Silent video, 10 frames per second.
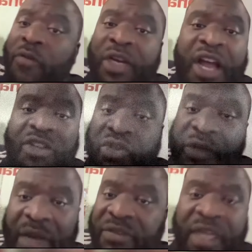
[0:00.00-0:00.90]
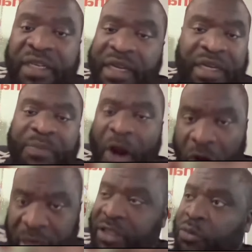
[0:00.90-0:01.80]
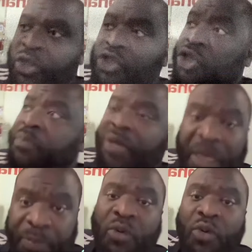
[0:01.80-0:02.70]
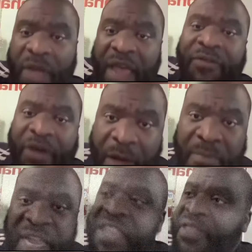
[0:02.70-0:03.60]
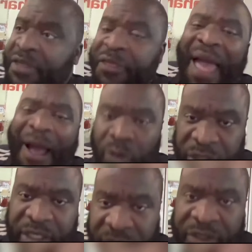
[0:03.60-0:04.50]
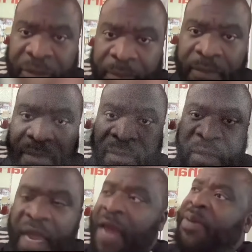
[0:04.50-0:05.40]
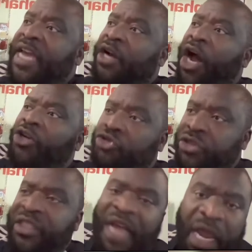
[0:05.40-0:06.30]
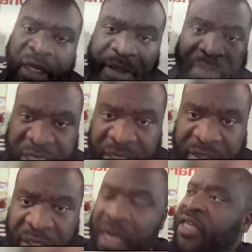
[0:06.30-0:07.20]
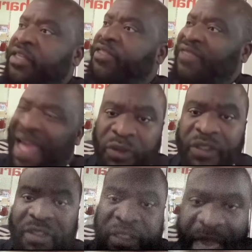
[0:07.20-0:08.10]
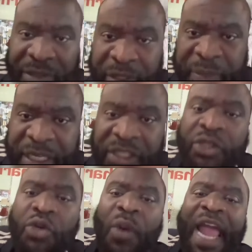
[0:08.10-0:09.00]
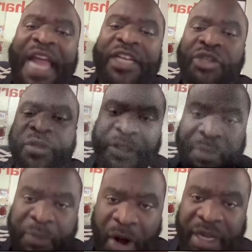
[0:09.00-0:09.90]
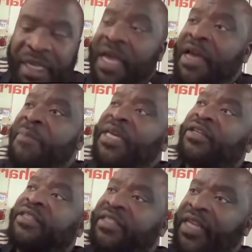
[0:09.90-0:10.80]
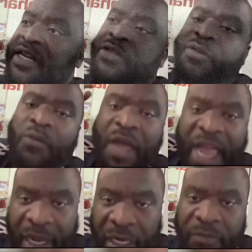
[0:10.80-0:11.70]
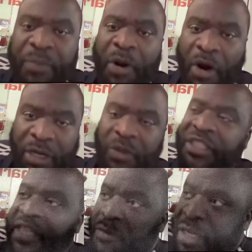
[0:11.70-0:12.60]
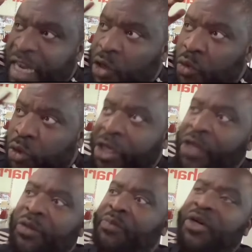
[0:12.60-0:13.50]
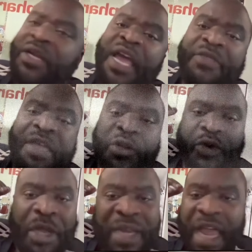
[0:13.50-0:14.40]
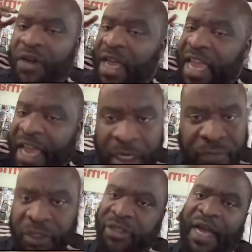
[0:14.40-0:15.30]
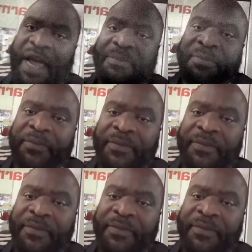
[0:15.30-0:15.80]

over the country I've done Diddy parties, which people have come in the thousands and paid hundreds of dollars a piece to thousands of dollars a piece to enter this party because Diddy threw a hell of a party. When, when they knew Diddy was booked, they knew they would have a hell of a good time.